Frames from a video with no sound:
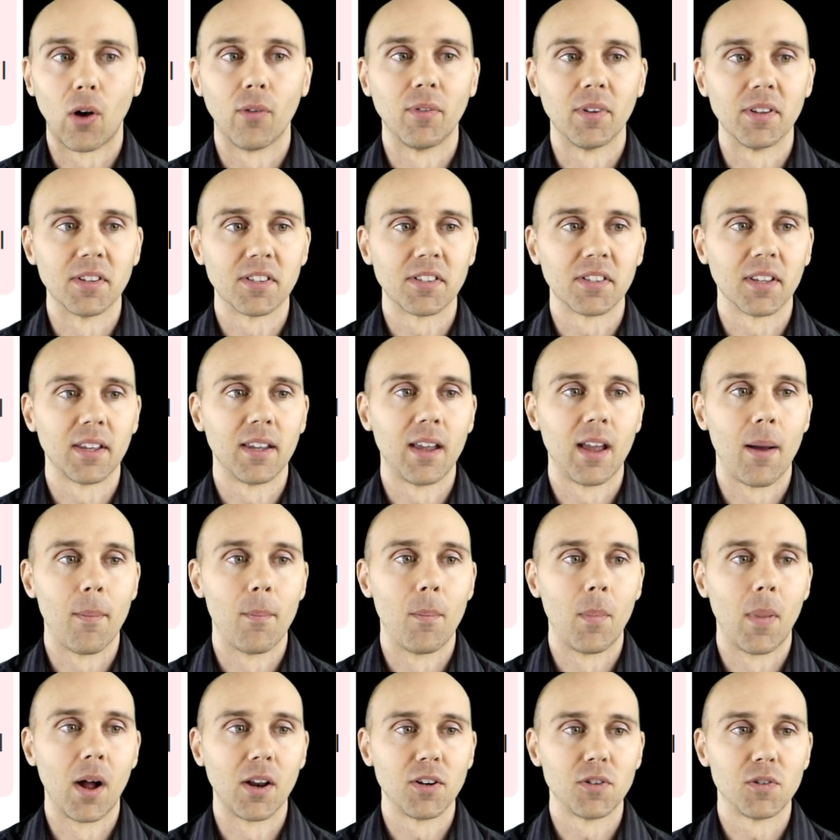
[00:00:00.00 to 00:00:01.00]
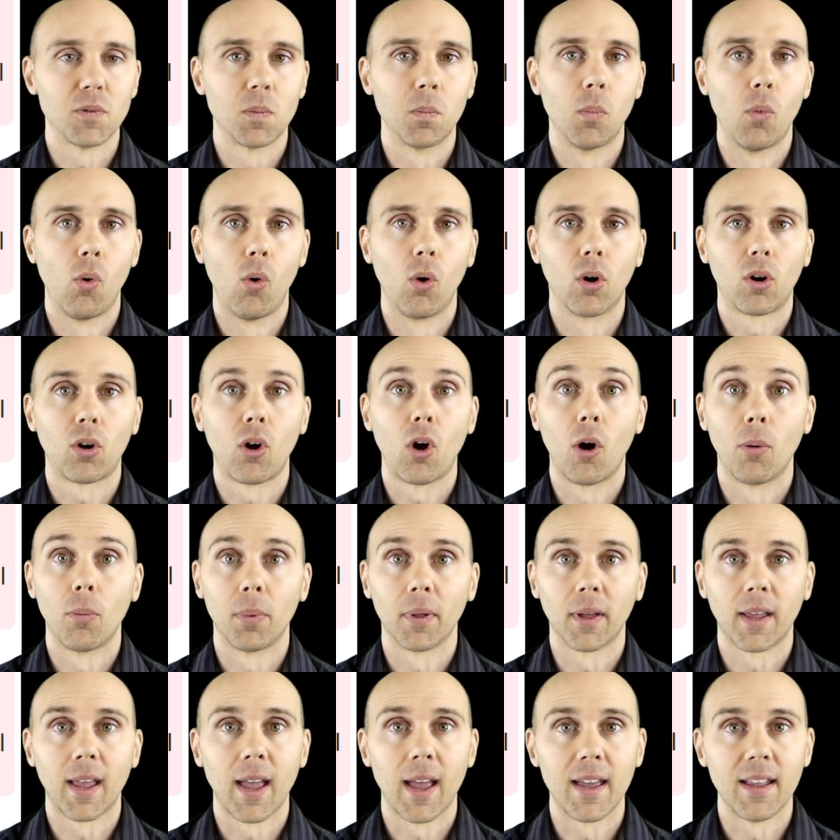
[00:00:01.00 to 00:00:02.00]
Obviously a much more
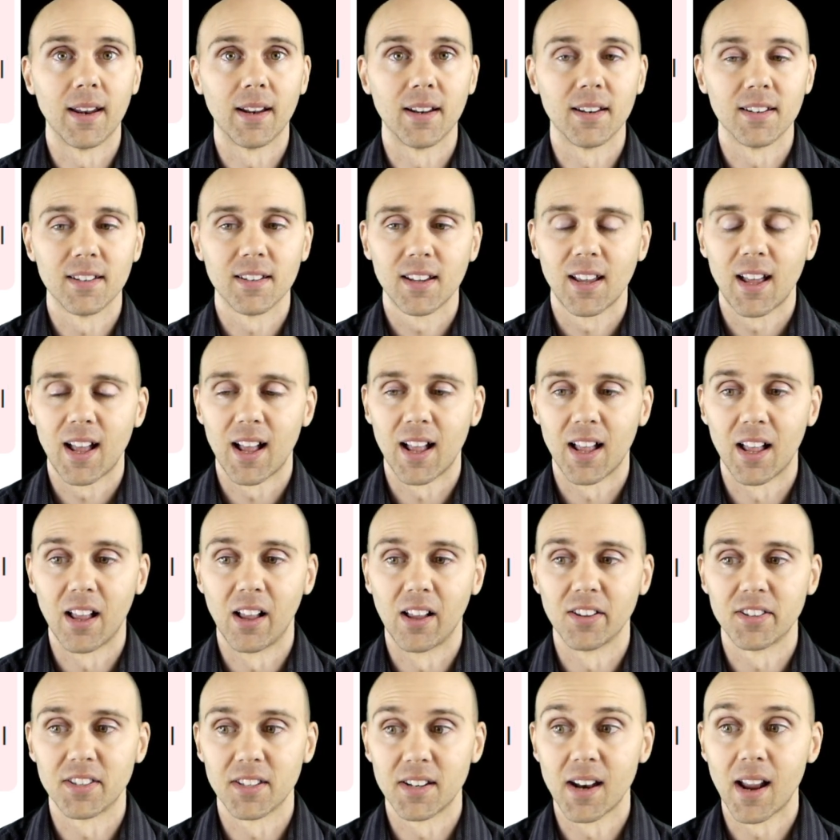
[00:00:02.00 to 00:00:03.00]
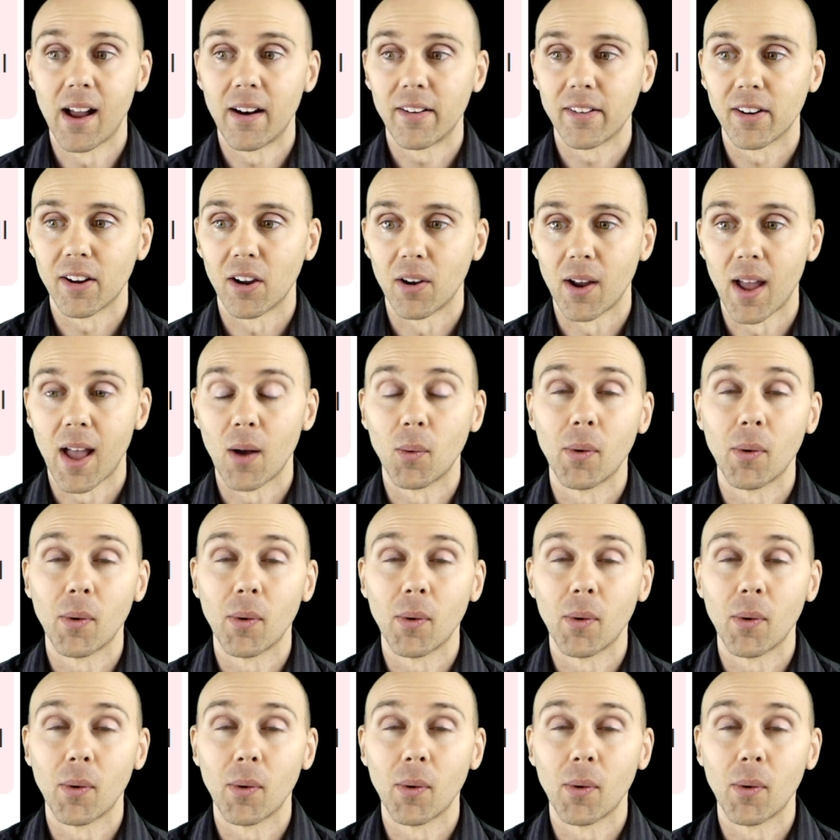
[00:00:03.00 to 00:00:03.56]
complicated scenario.